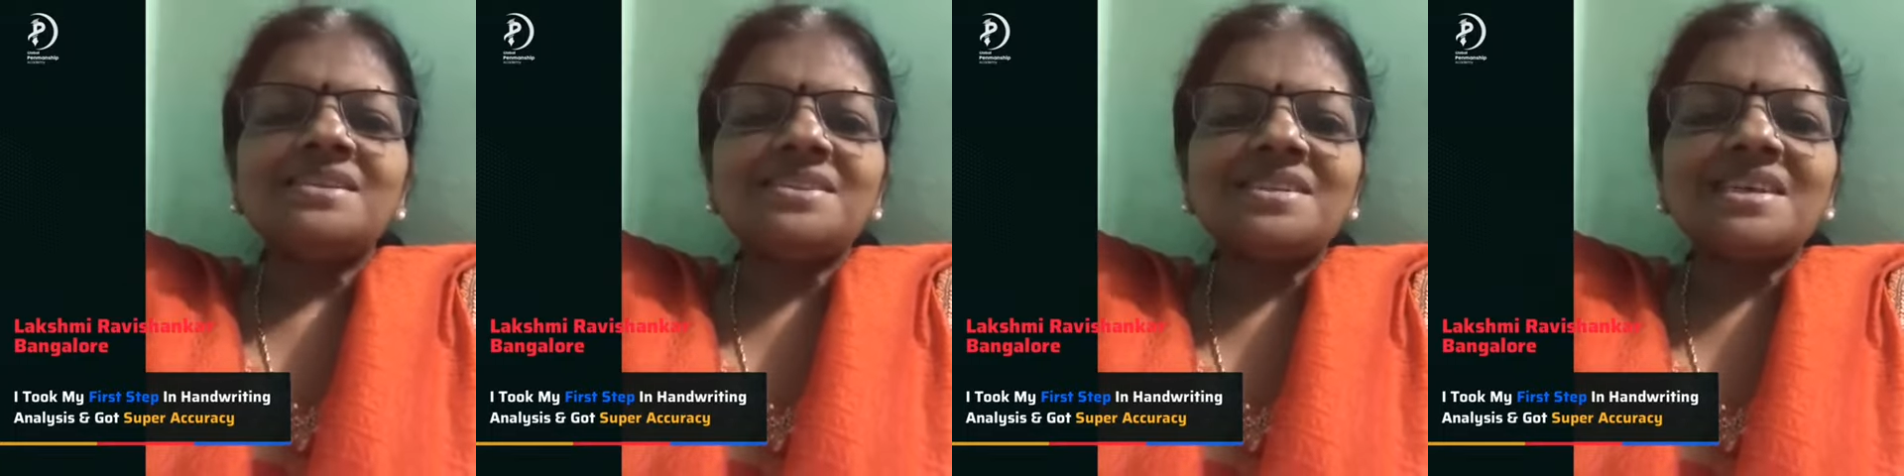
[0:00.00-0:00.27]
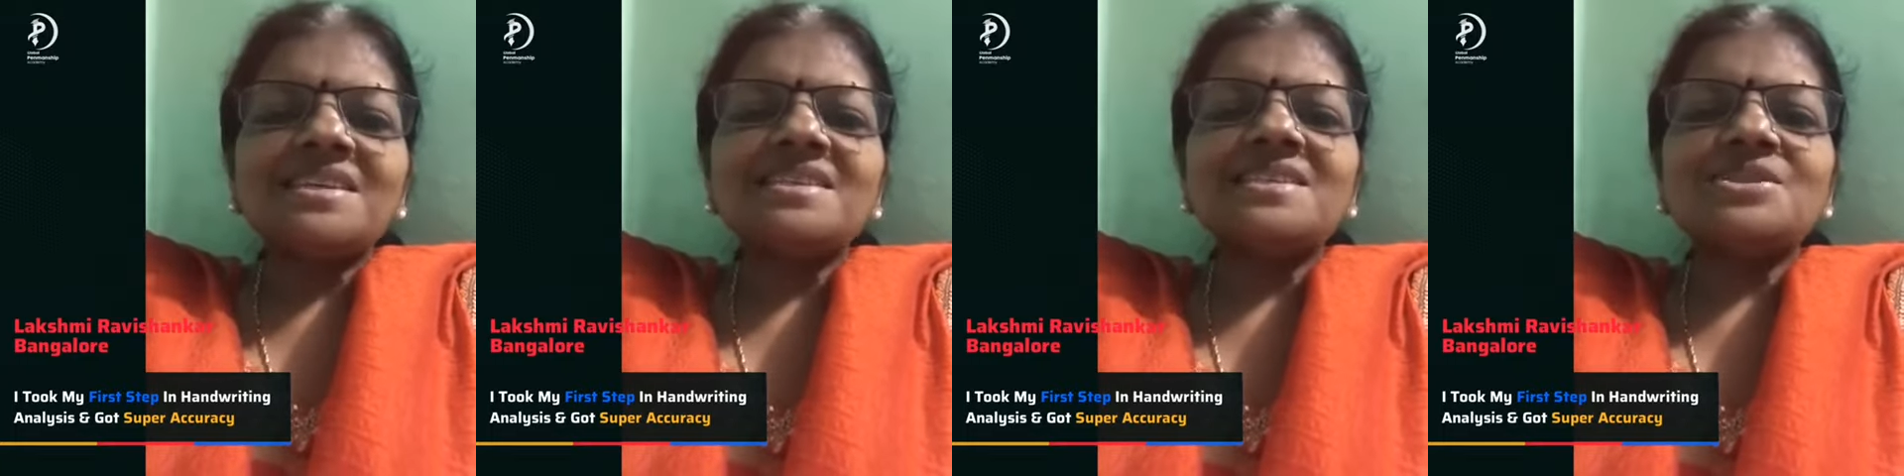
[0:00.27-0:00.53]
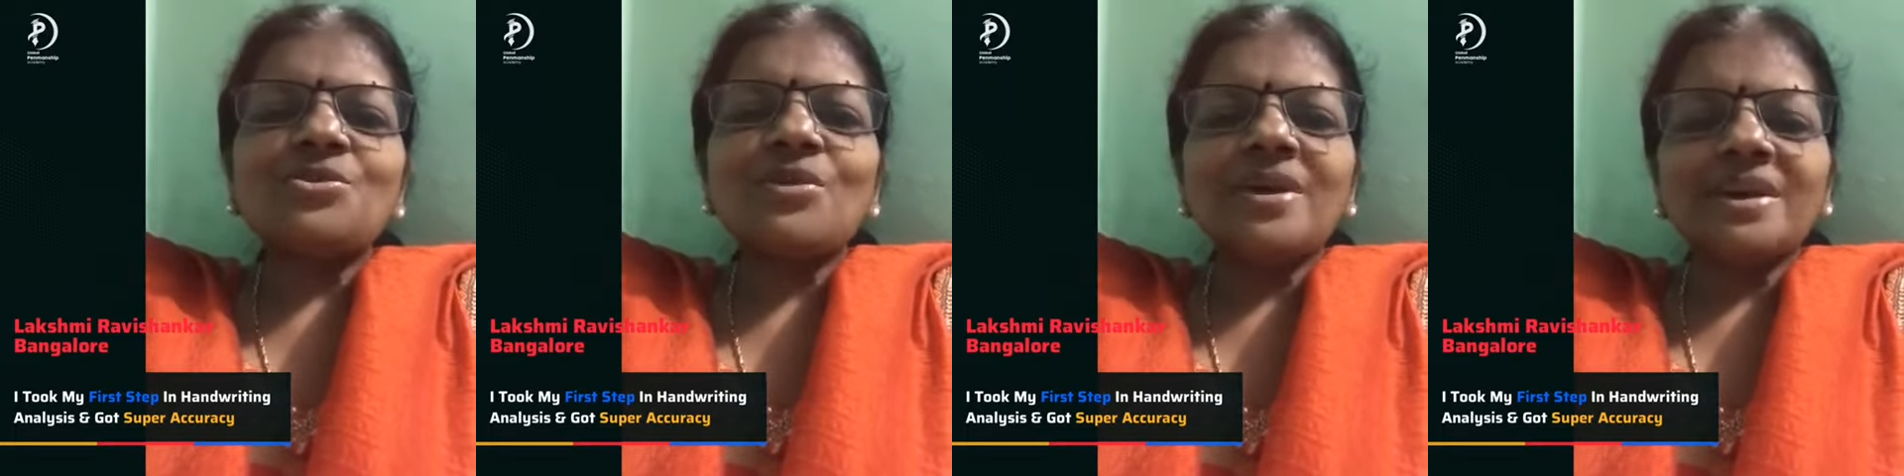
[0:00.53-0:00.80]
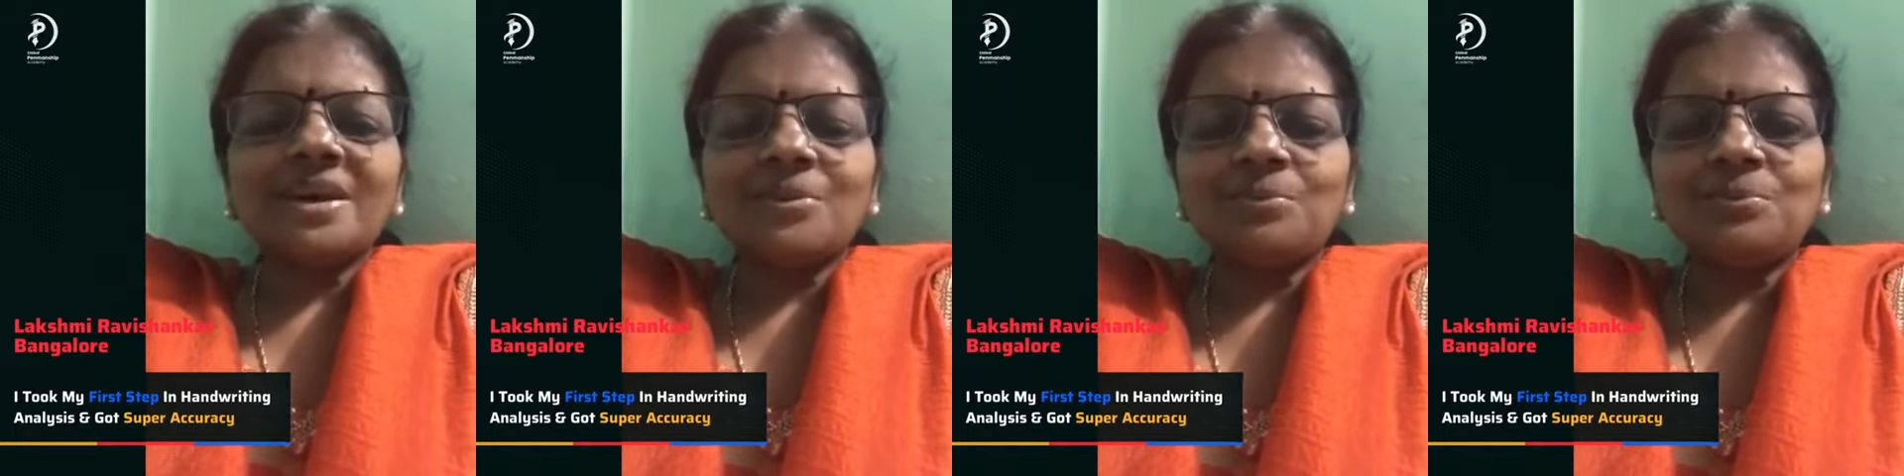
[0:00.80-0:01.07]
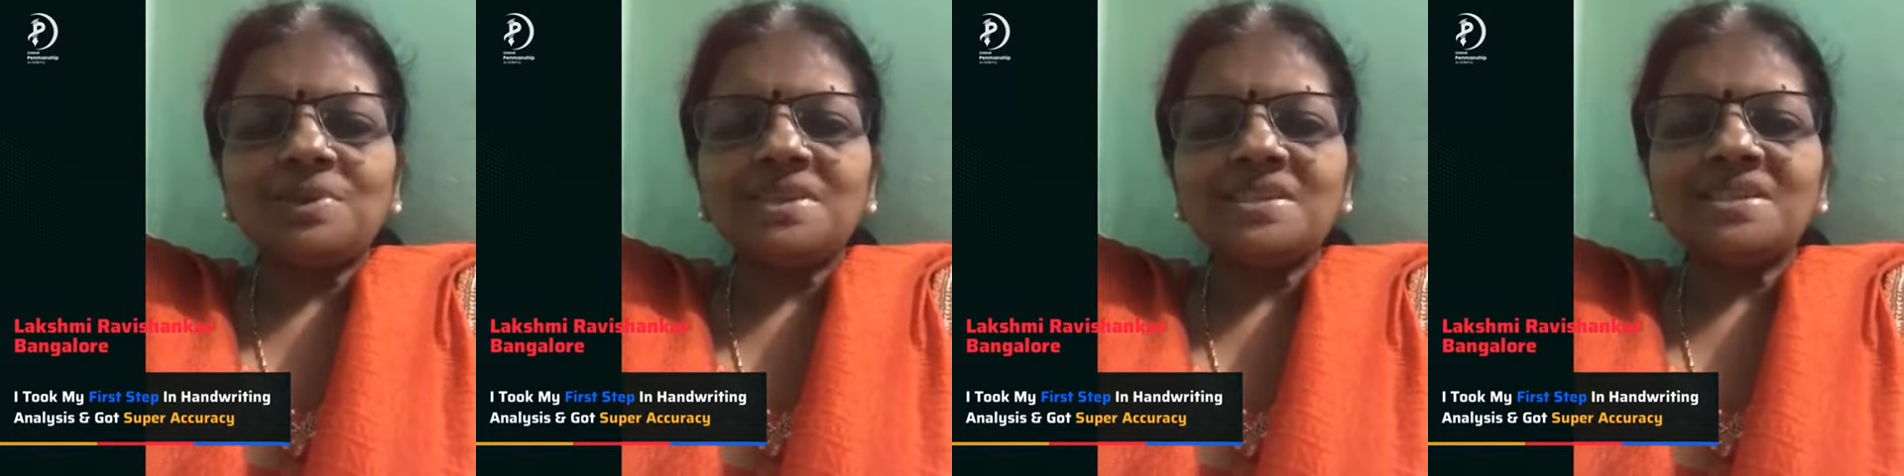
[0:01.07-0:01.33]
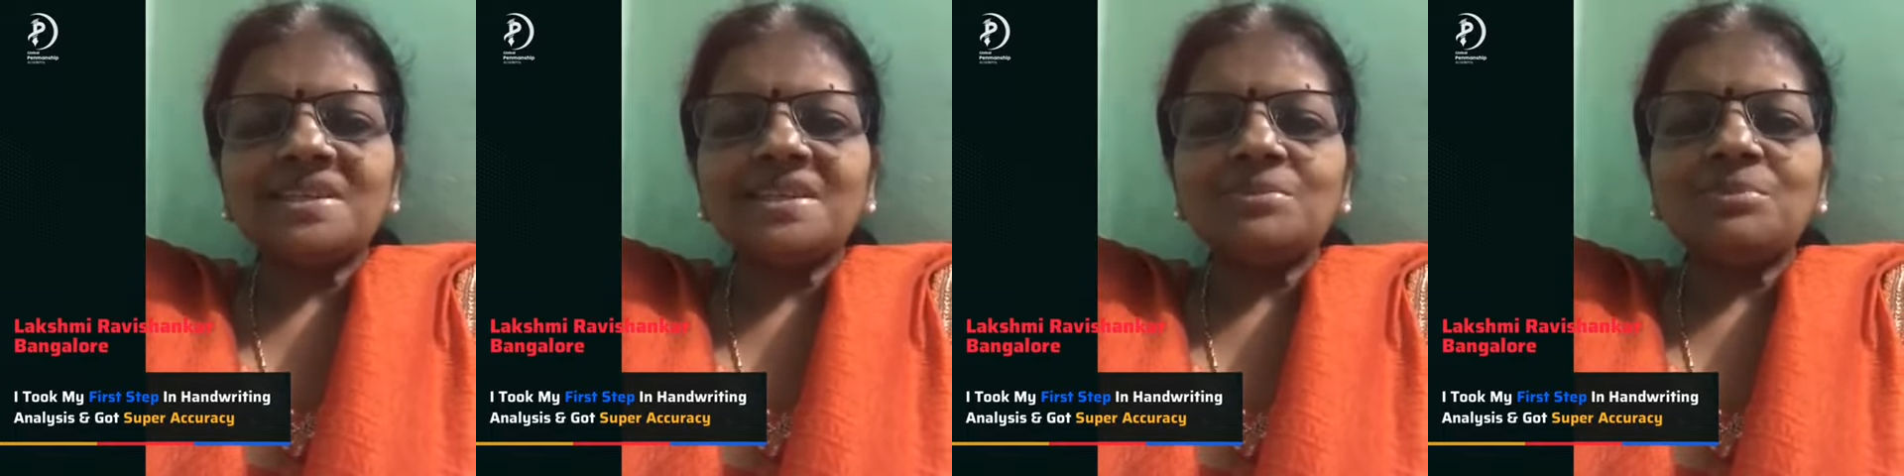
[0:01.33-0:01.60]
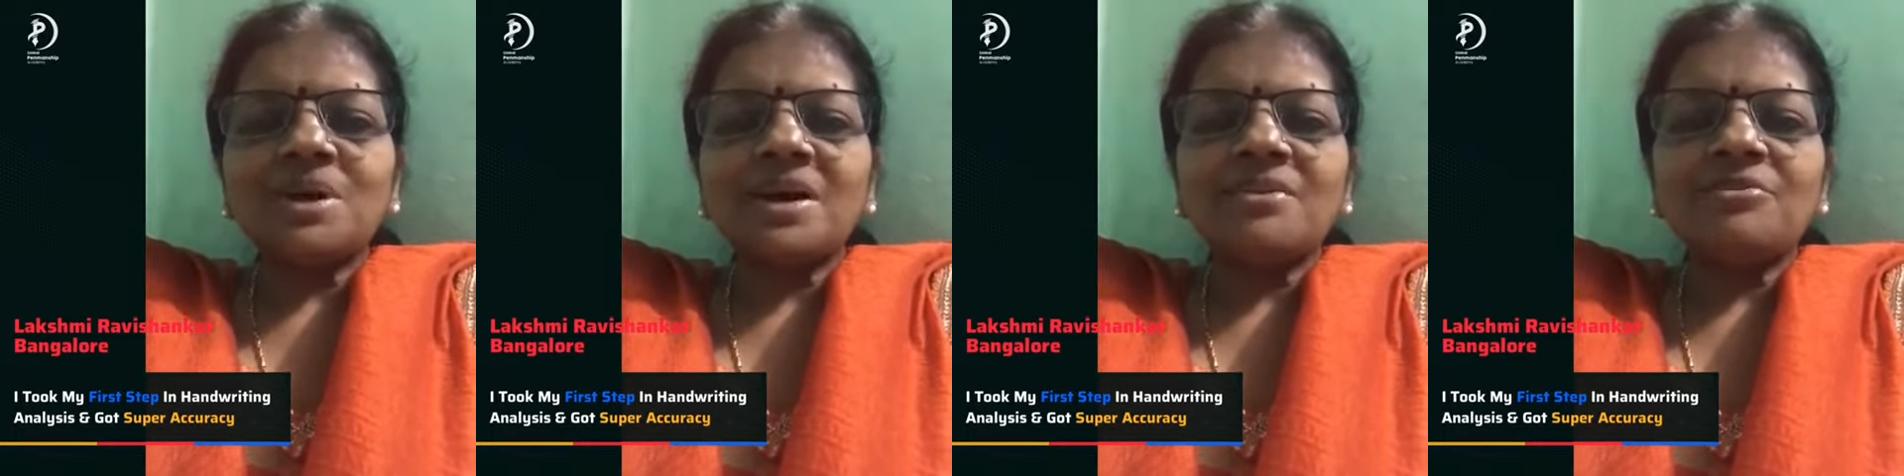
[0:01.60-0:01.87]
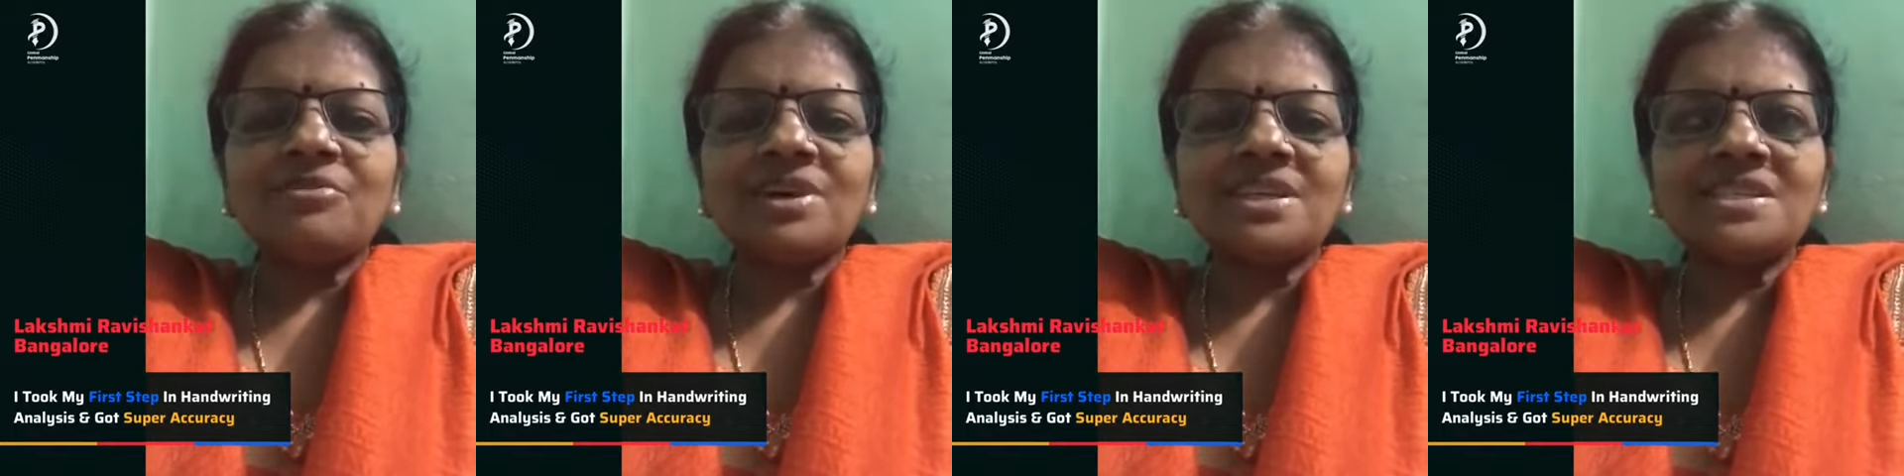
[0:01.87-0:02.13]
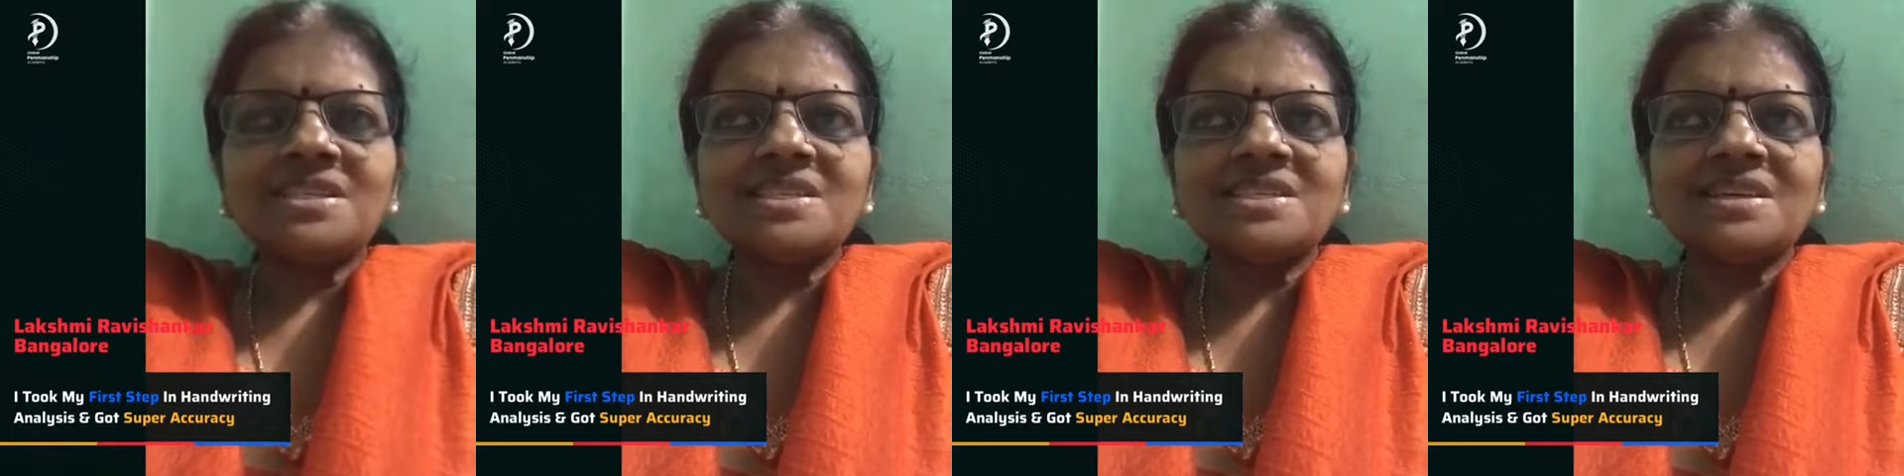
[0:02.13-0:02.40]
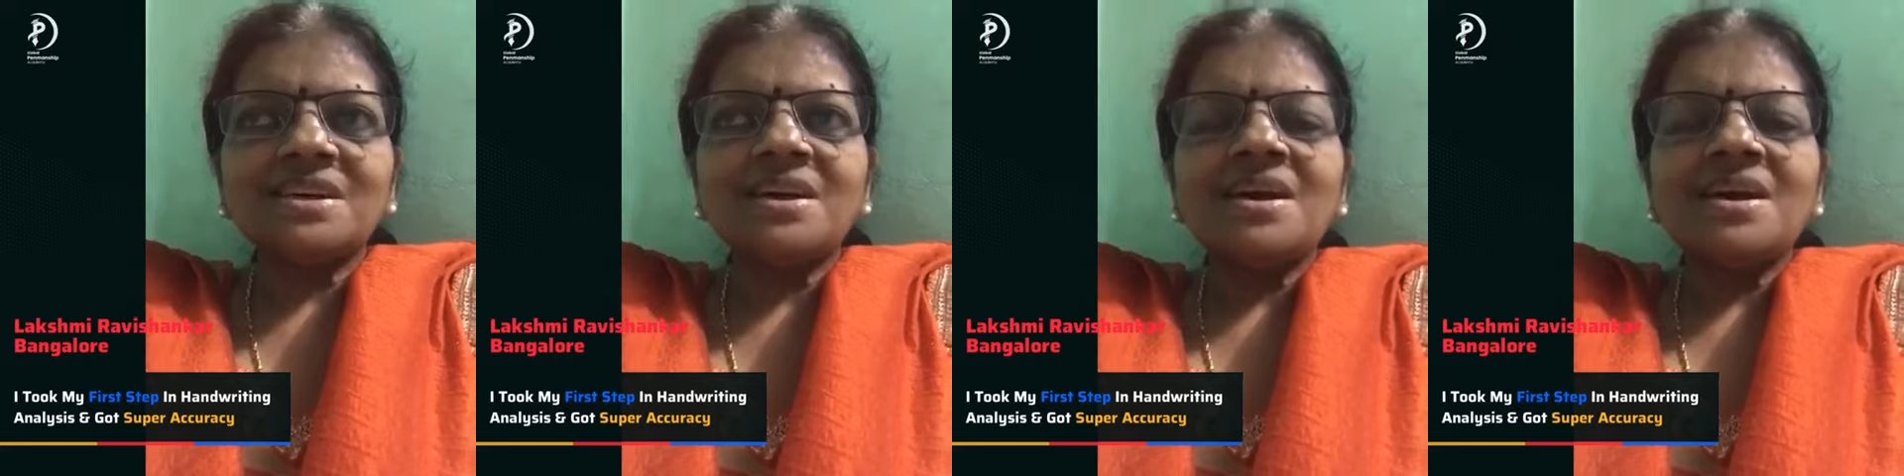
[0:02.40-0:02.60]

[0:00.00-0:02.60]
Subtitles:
Just now I completed my first